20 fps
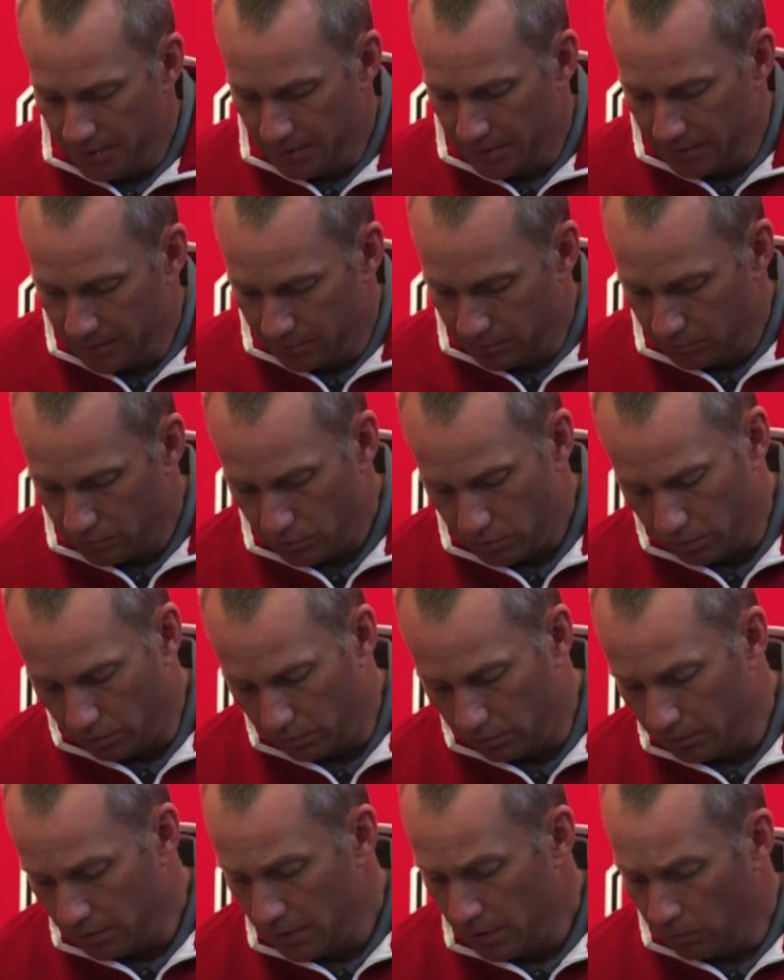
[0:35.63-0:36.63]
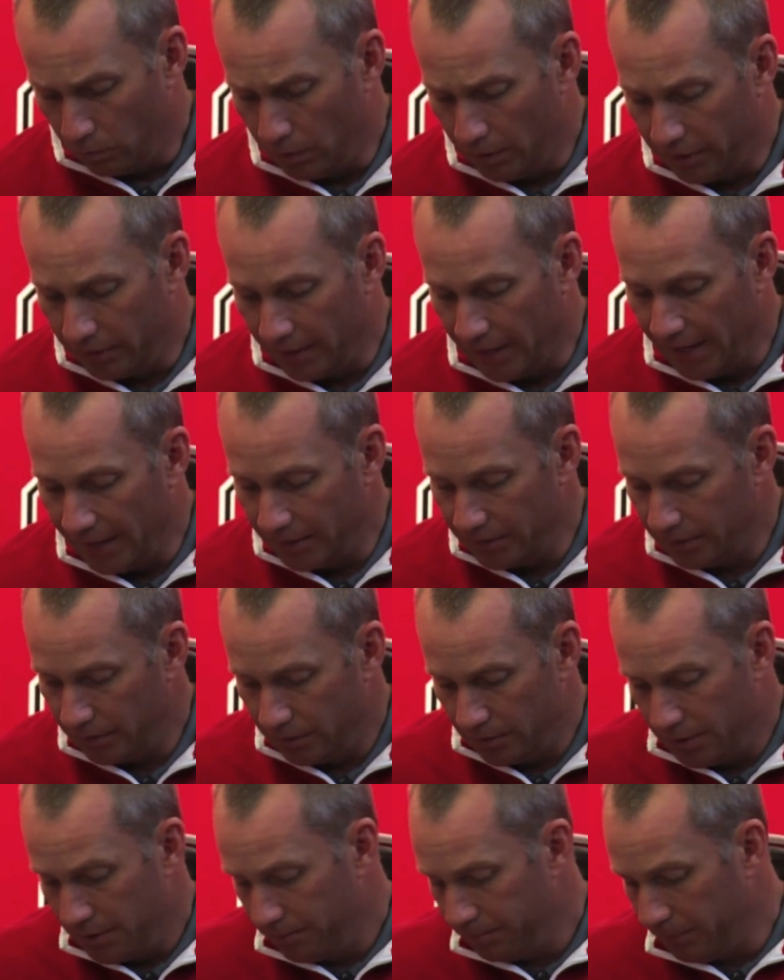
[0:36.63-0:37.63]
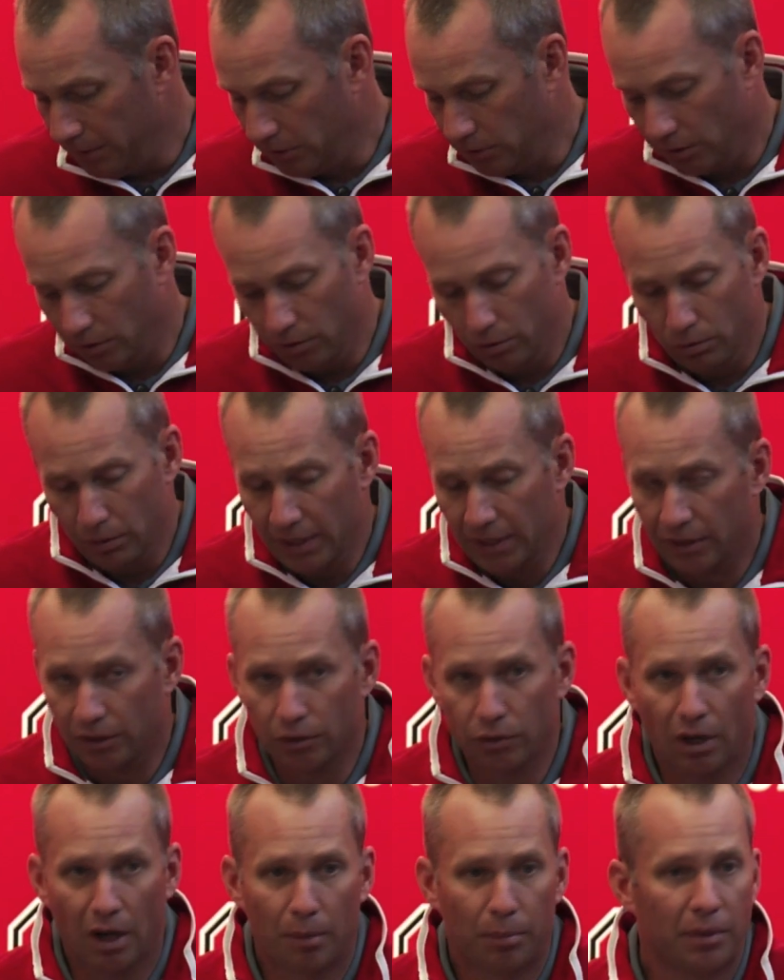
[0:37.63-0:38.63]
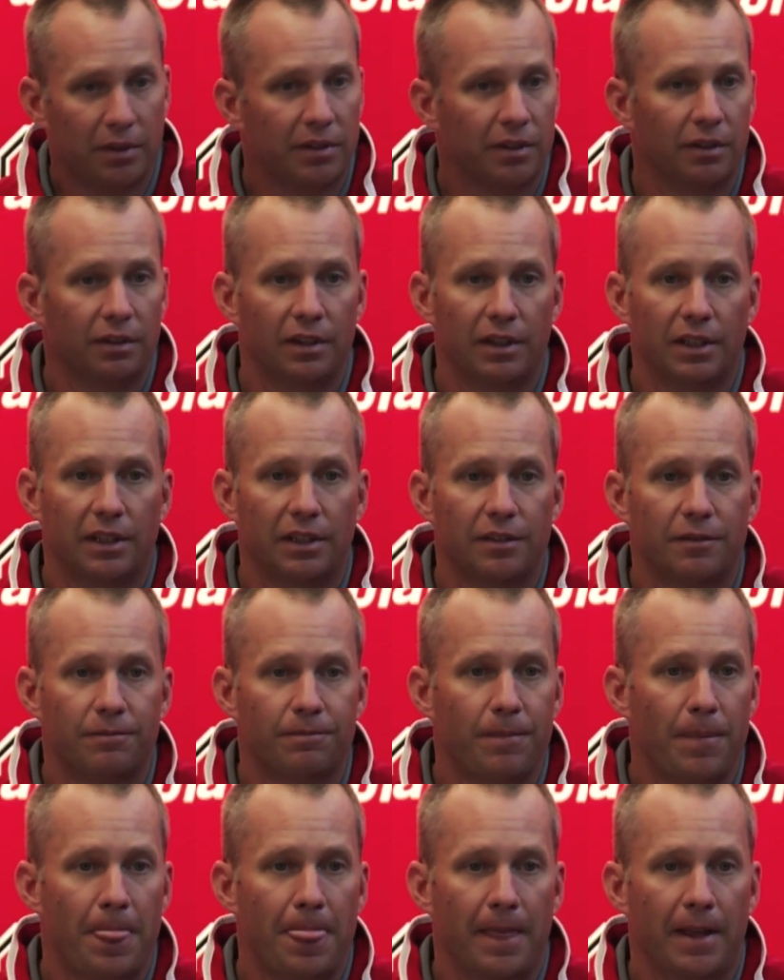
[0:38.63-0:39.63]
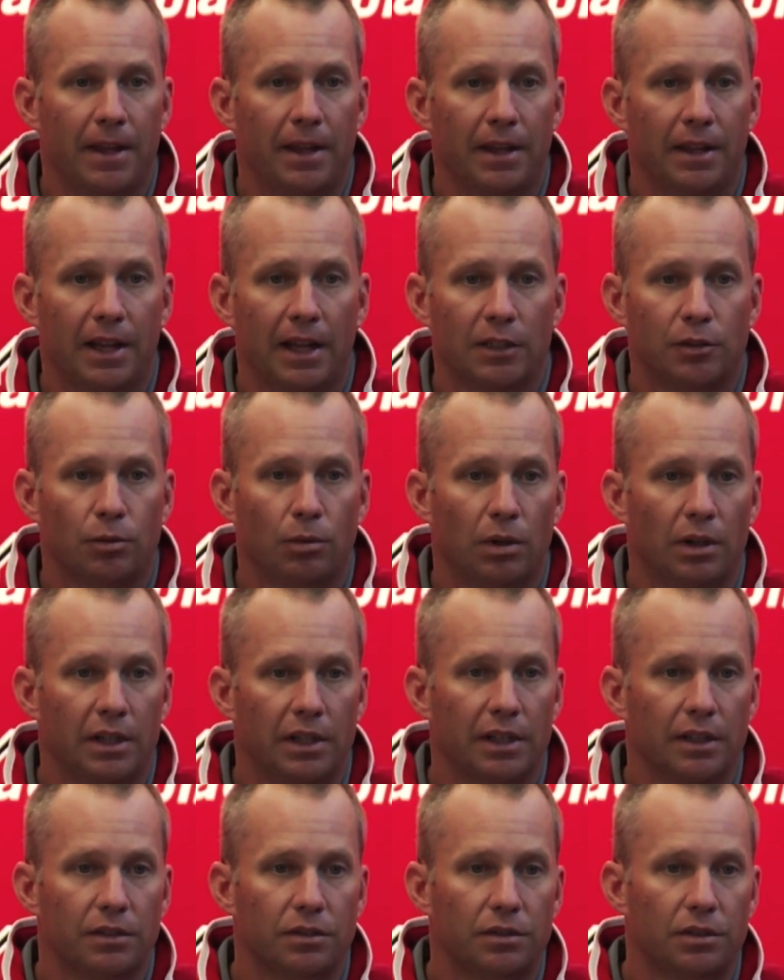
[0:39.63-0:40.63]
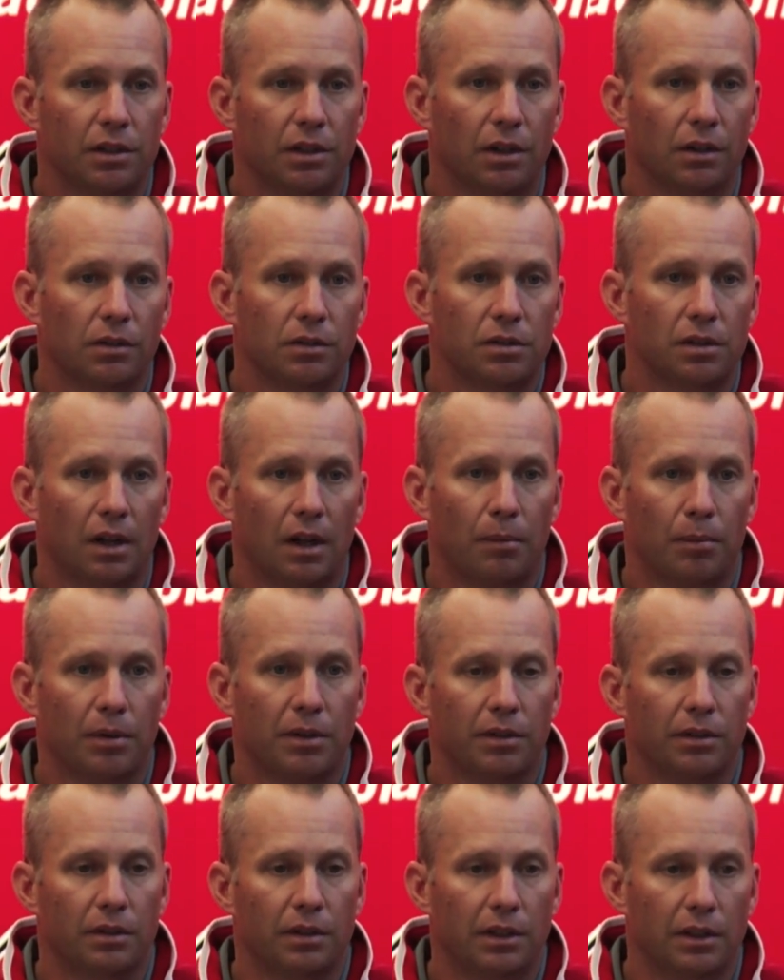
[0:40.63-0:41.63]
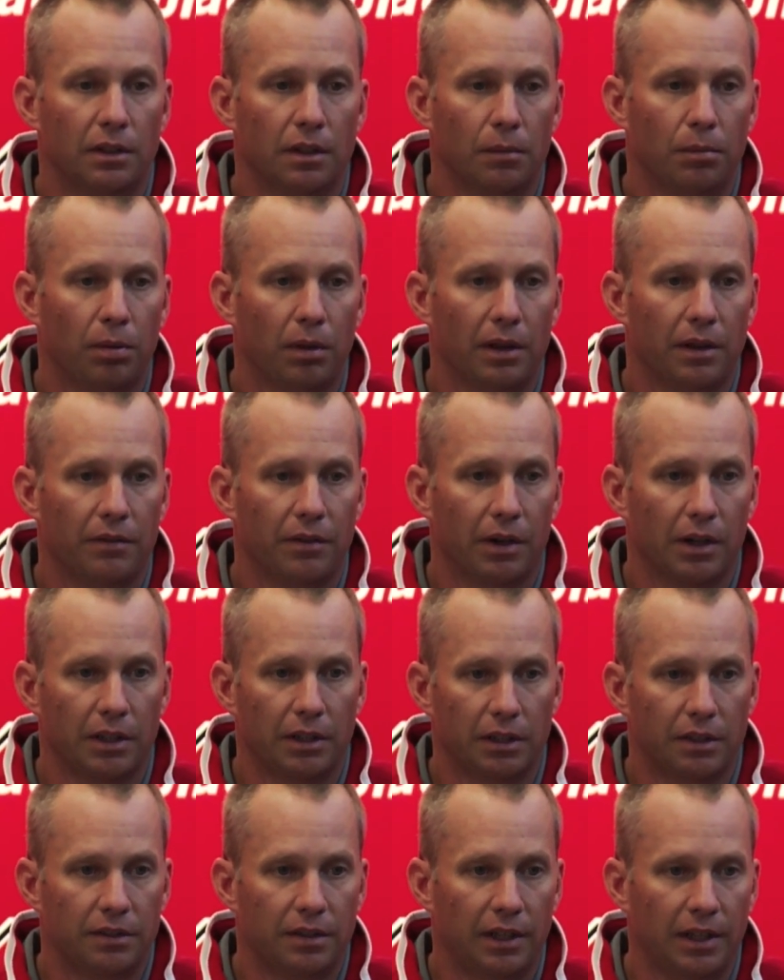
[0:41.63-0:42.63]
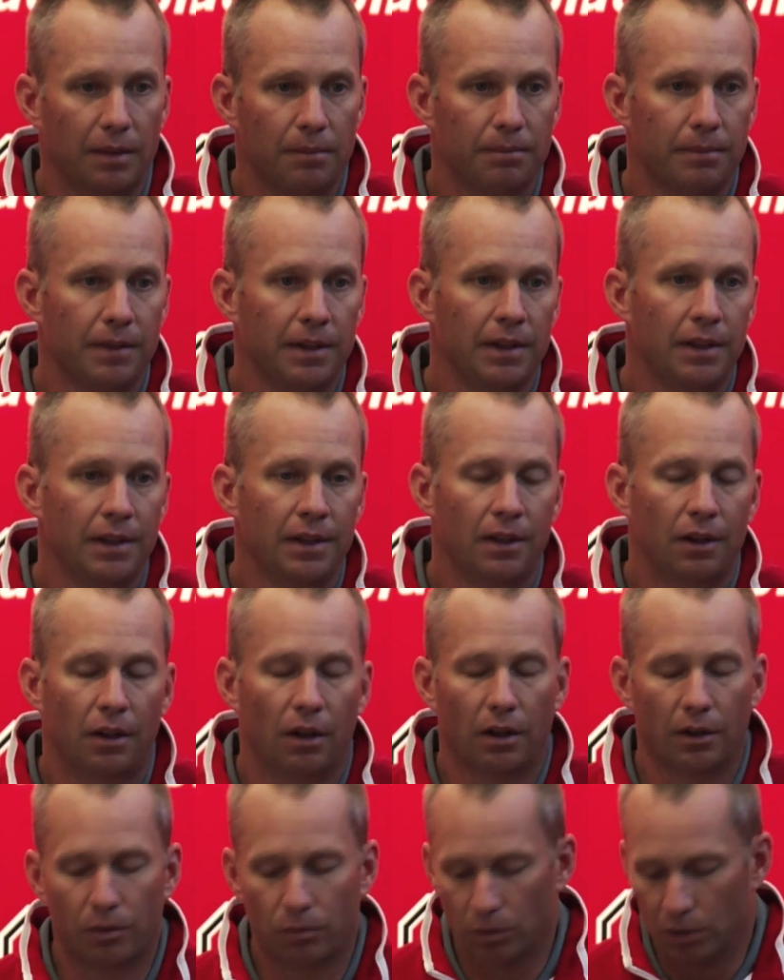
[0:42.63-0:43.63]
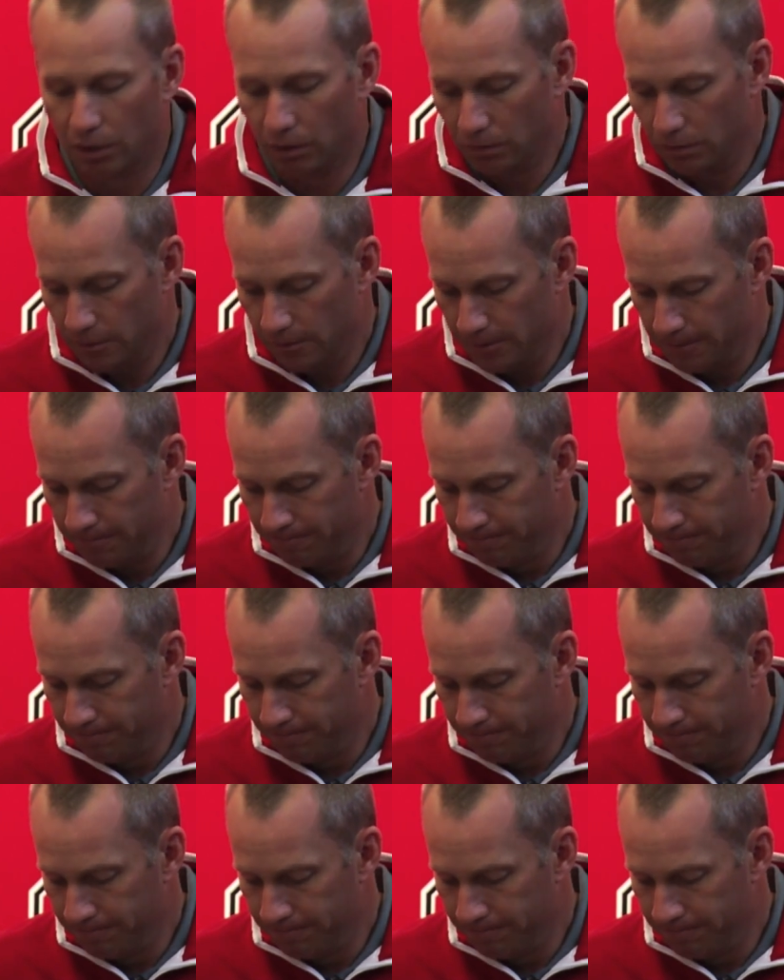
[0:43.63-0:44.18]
And so with that, it's a new week, new opportunity, and that's what it is. You know, it's an opportunity to play a very good team on the road.